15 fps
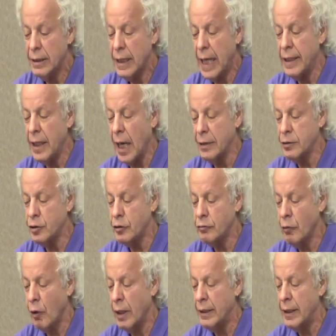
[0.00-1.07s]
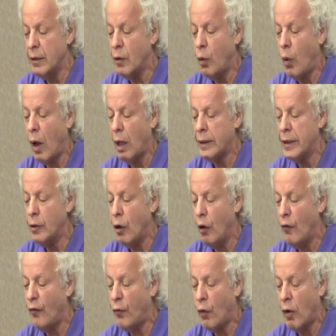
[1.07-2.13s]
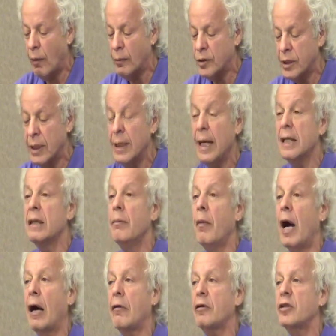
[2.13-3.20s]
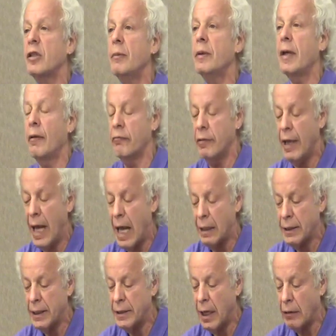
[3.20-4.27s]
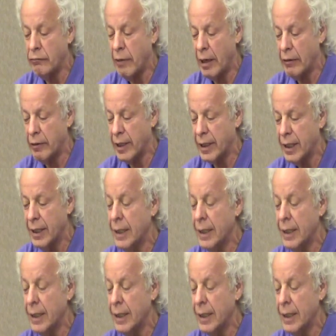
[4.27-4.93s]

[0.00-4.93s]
and not destroyed, and equality in all forms and democracy become reality and not rhetoric.